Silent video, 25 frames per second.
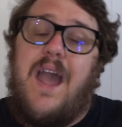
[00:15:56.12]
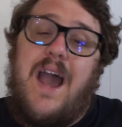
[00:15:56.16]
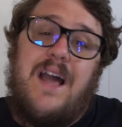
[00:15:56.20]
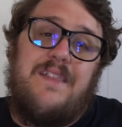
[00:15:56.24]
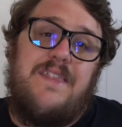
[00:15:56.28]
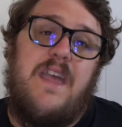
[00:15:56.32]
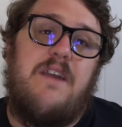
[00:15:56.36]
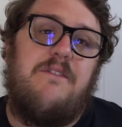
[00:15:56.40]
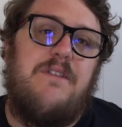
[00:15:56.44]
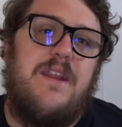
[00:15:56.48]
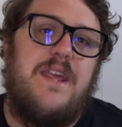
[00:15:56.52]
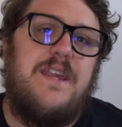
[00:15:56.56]

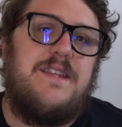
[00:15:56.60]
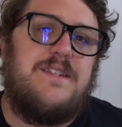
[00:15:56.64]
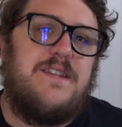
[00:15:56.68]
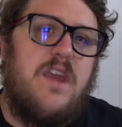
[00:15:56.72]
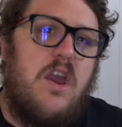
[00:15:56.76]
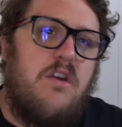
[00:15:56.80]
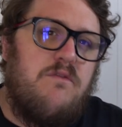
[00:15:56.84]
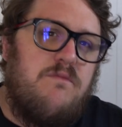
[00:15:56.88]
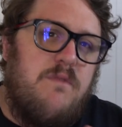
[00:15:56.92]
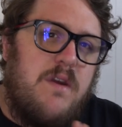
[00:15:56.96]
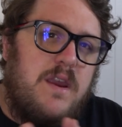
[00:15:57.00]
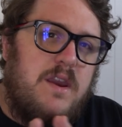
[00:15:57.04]
And there it
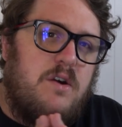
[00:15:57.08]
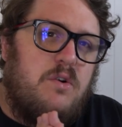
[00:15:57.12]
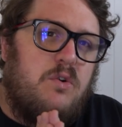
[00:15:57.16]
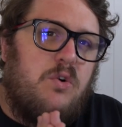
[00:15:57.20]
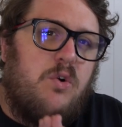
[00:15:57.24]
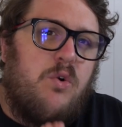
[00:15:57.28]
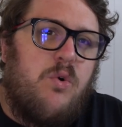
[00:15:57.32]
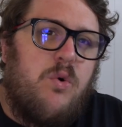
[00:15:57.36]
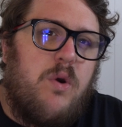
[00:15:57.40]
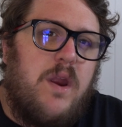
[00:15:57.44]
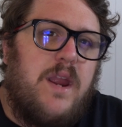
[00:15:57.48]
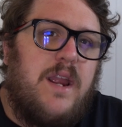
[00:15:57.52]
is, a real
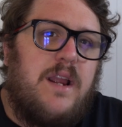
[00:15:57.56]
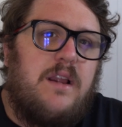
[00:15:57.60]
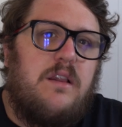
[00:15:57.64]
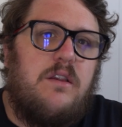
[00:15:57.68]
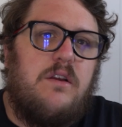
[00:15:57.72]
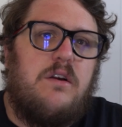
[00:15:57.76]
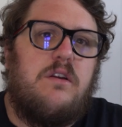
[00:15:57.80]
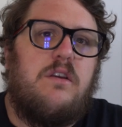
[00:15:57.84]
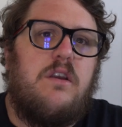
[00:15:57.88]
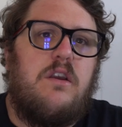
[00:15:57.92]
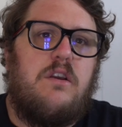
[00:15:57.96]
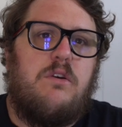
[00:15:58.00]
quick
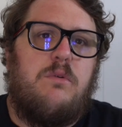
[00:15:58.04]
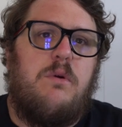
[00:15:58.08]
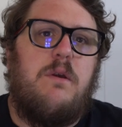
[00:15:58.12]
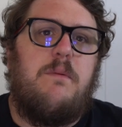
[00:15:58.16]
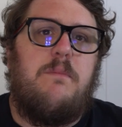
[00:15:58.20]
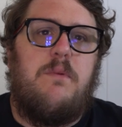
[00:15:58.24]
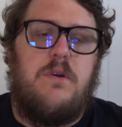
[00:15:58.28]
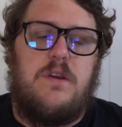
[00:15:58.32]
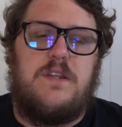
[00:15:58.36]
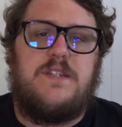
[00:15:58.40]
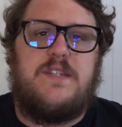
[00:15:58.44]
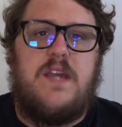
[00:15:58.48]
look at
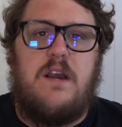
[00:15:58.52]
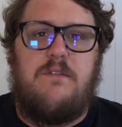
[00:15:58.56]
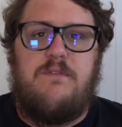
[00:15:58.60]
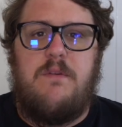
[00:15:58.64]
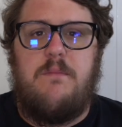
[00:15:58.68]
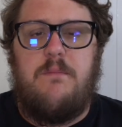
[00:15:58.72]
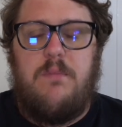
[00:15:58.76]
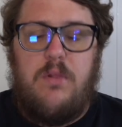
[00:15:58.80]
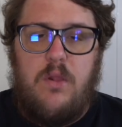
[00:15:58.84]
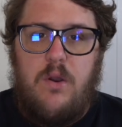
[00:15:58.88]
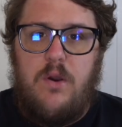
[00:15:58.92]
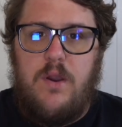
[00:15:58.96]
QuickBooks
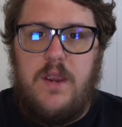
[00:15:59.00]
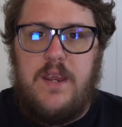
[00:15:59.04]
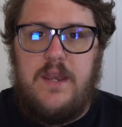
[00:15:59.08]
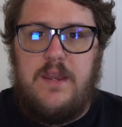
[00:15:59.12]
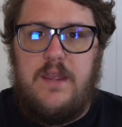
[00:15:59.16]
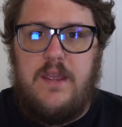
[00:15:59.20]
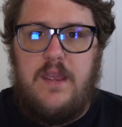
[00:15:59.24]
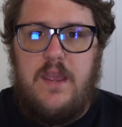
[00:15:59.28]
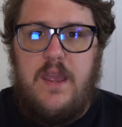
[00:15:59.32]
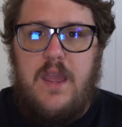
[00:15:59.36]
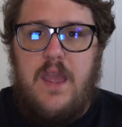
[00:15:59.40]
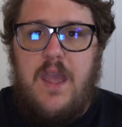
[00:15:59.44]
Self-Employed.
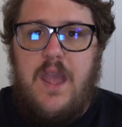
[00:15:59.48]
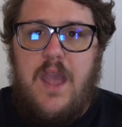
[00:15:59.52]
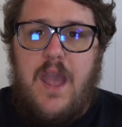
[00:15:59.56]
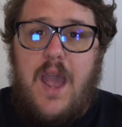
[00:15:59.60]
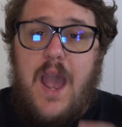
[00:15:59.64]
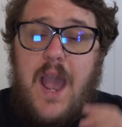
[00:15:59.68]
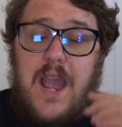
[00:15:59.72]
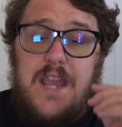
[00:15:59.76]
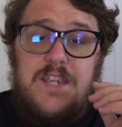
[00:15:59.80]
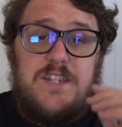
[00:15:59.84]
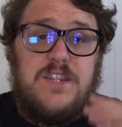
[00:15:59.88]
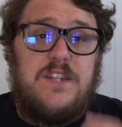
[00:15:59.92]

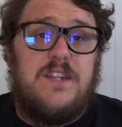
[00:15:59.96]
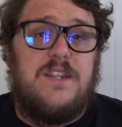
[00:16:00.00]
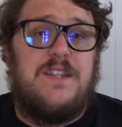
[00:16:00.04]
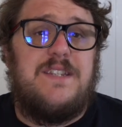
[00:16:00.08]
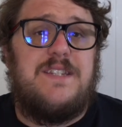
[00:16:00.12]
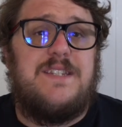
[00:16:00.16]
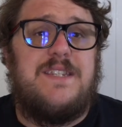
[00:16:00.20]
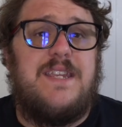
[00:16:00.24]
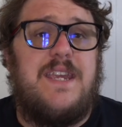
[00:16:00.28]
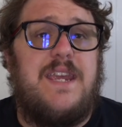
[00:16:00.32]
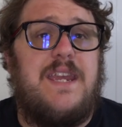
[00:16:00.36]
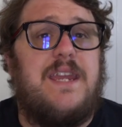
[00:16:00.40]
As you can
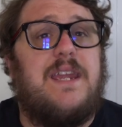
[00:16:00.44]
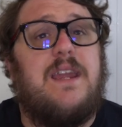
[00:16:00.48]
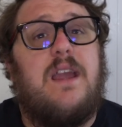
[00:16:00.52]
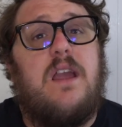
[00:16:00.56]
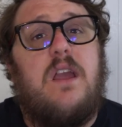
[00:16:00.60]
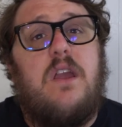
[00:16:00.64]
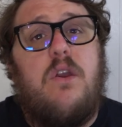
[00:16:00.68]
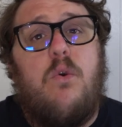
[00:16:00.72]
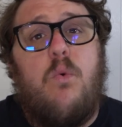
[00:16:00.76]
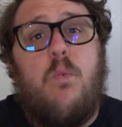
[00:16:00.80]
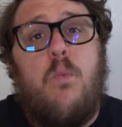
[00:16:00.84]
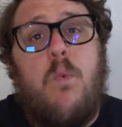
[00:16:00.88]
see,
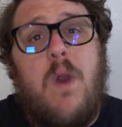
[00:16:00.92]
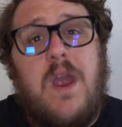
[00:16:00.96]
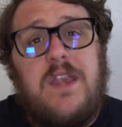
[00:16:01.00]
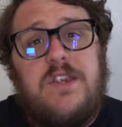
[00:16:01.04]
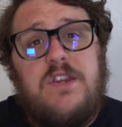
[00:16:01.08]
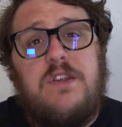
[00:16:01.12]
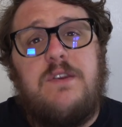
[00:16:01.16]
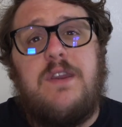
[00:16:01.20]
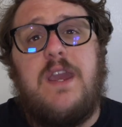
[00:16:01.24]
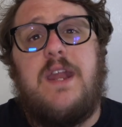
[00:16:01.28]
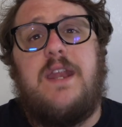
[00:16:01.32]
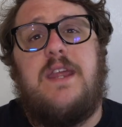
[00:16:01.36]
when
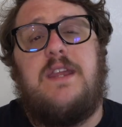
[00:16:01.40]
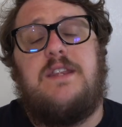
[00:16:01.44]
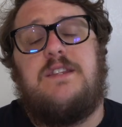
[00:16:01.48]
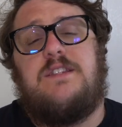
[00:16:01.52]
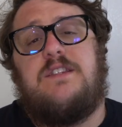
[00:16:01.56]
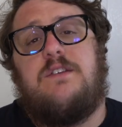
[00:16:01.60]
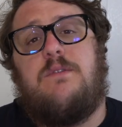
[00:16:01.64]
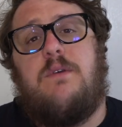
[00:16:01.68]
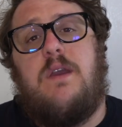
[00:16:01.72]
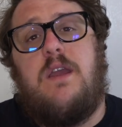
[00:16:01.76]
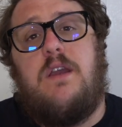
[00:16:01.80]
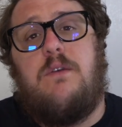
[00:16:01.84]
you get
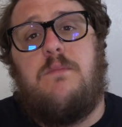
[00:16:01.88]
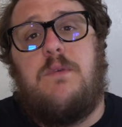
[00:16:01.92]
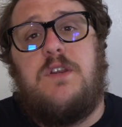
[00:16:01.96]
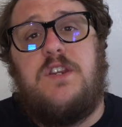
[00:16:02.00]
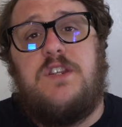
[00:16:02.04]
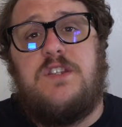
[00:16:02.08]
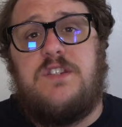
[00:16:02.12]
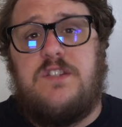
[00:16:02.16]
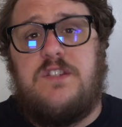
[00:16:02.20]
into it and when you